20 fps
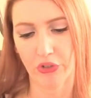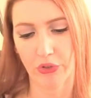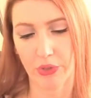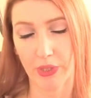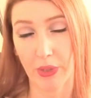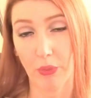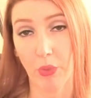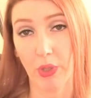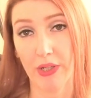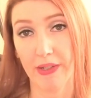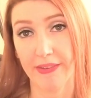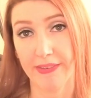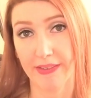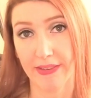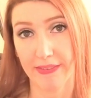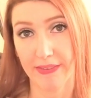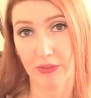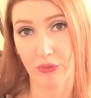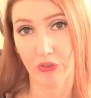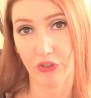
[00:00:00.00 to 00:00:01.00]
or they want a
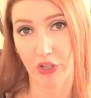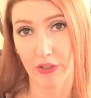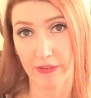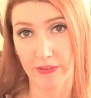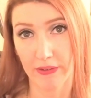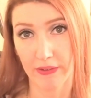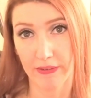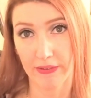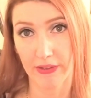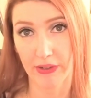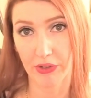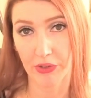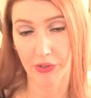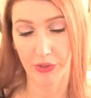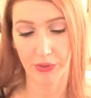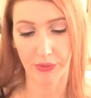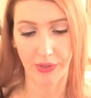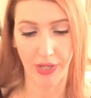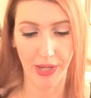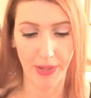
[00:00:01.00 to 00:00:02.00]
sense of justice
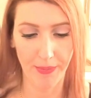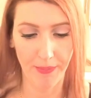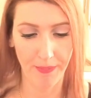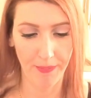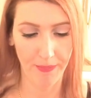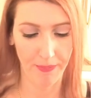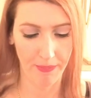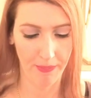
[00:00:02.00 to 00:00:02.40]
here, okay?